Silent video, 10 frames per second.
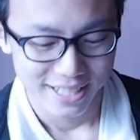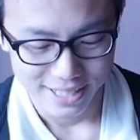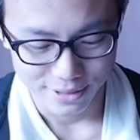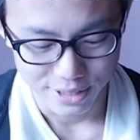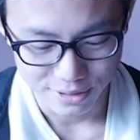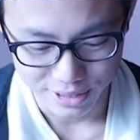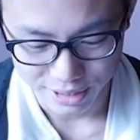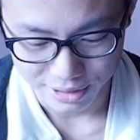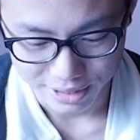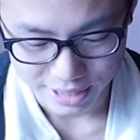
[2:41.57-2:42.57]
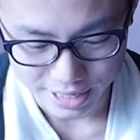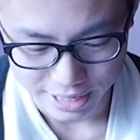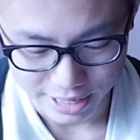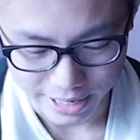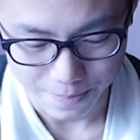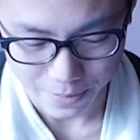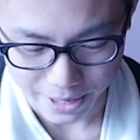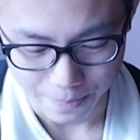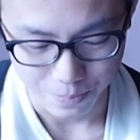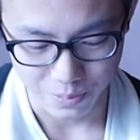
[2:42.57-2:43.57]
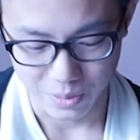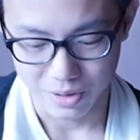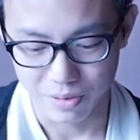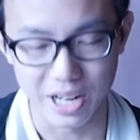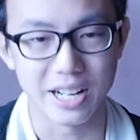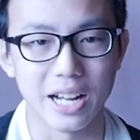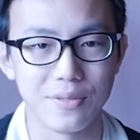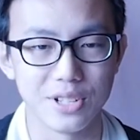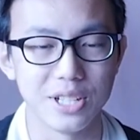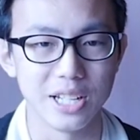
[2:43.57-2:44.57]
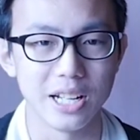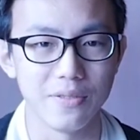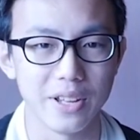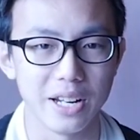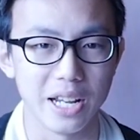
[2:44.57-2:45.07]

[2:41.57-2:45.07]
that was interesting to see that diversity down there,